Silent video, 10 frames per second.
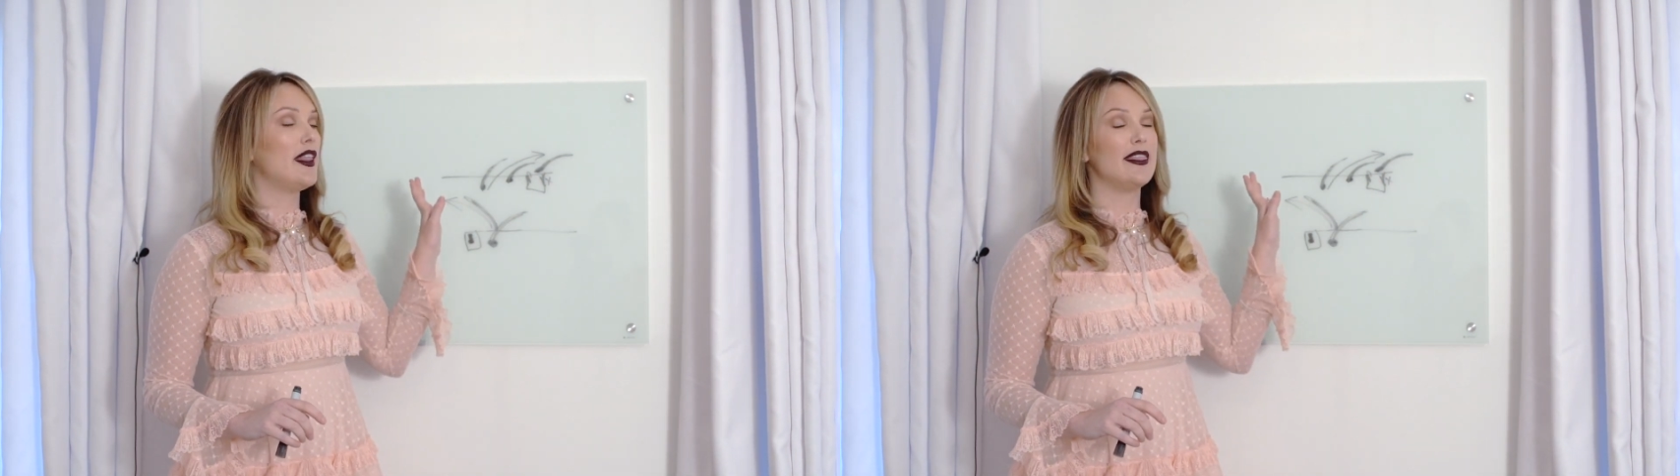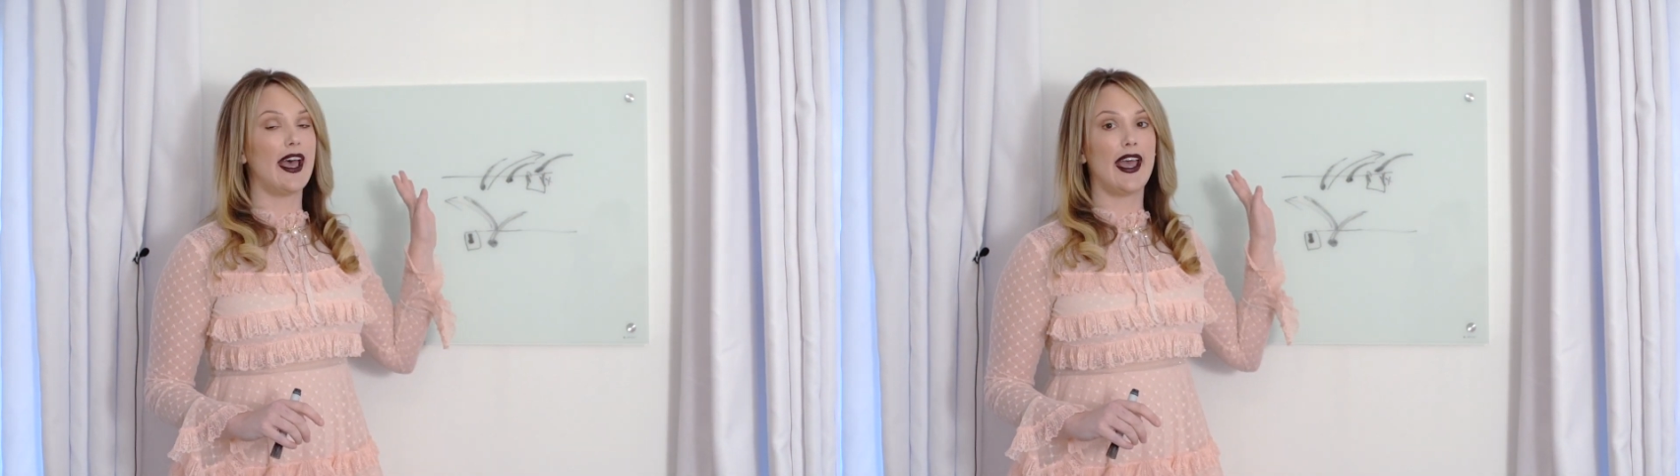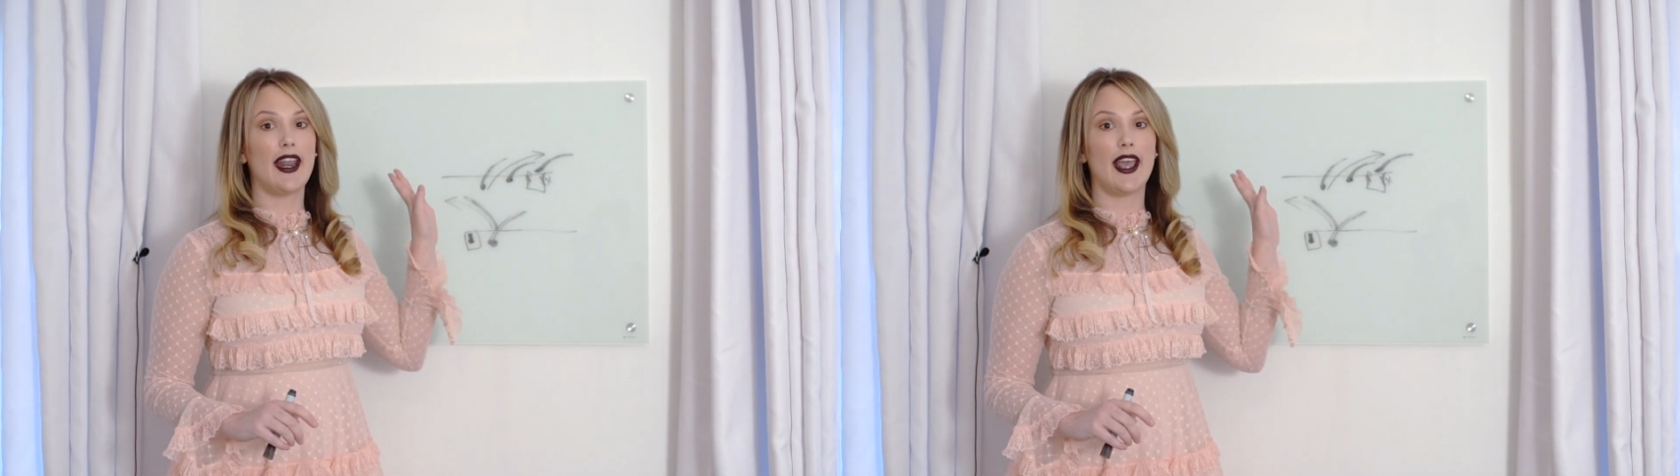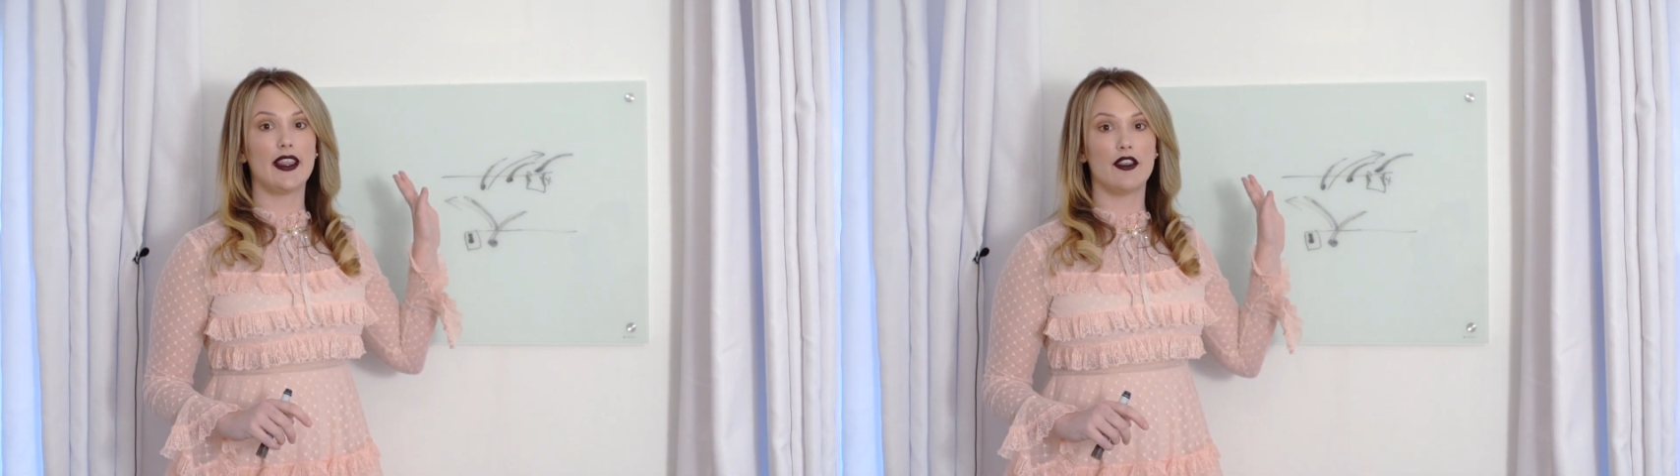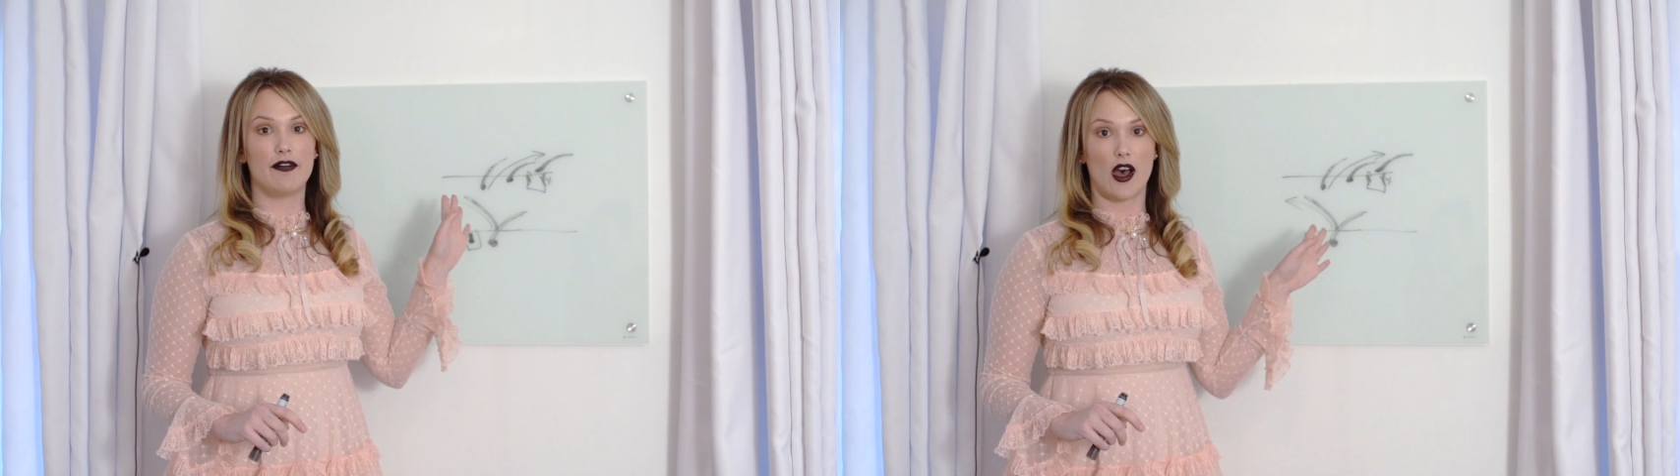that
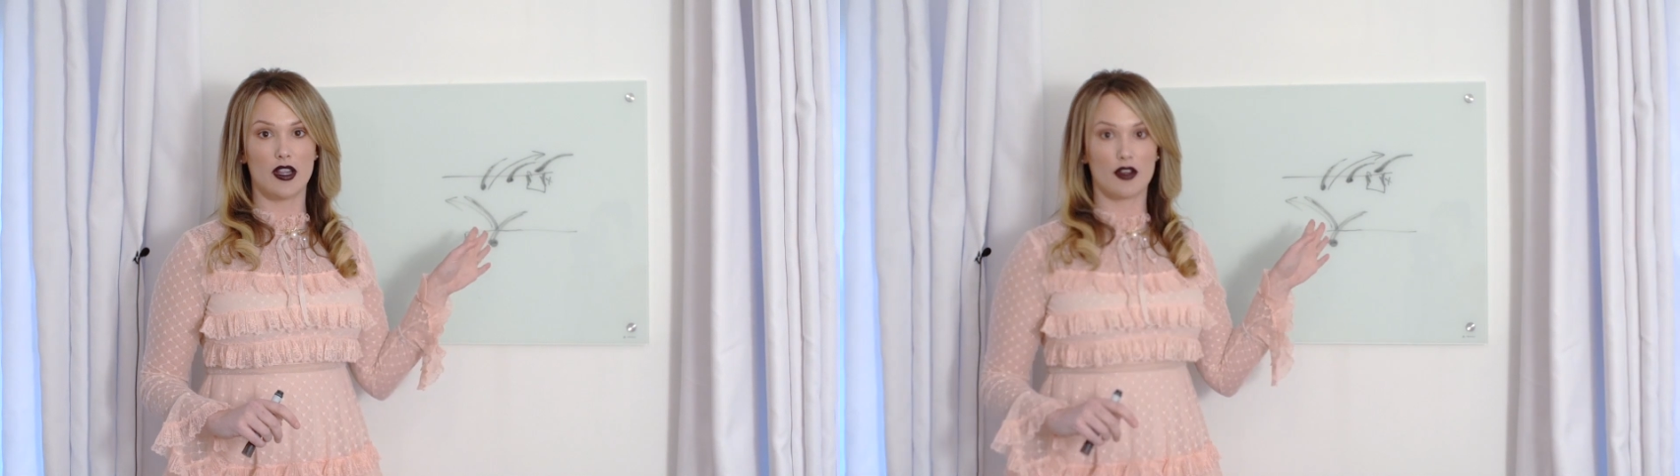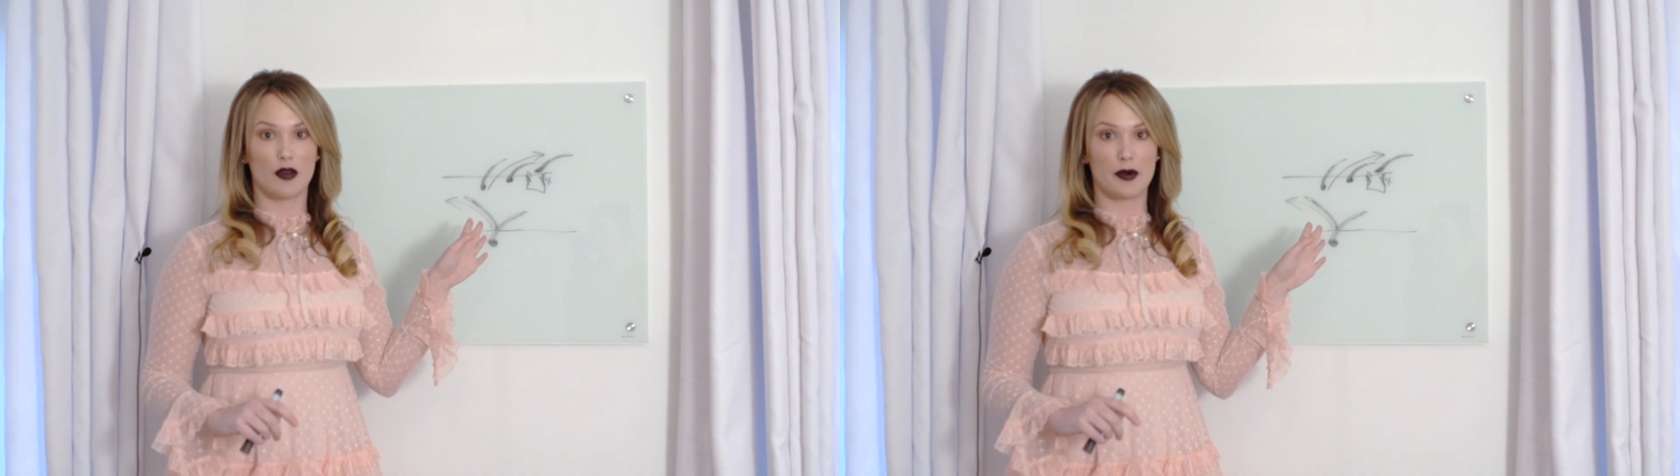the follicle